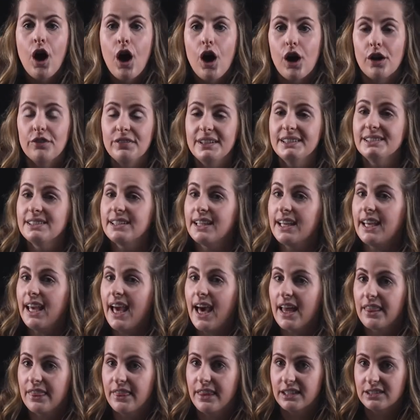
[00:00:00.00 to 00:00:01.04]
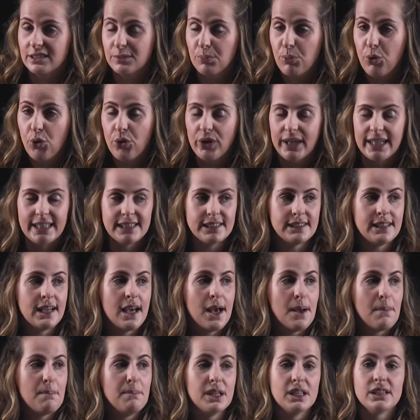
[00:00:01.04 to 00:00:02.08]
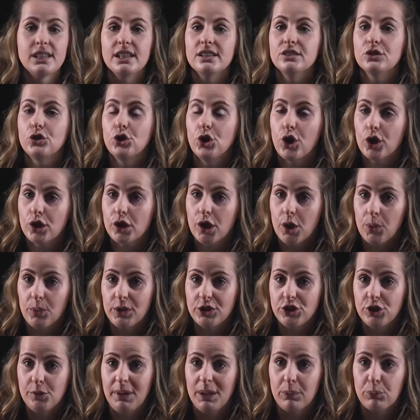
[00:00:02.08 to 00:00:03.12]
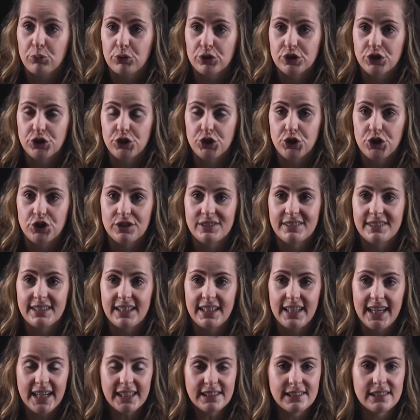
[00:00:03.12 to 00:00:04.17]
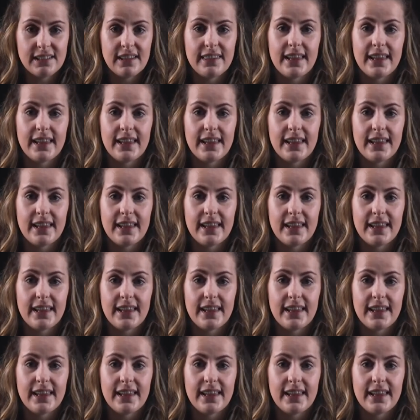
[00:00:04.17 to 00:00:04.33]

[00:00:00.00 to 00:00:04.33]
Obviously, at this point, milk is not going to be produced yet.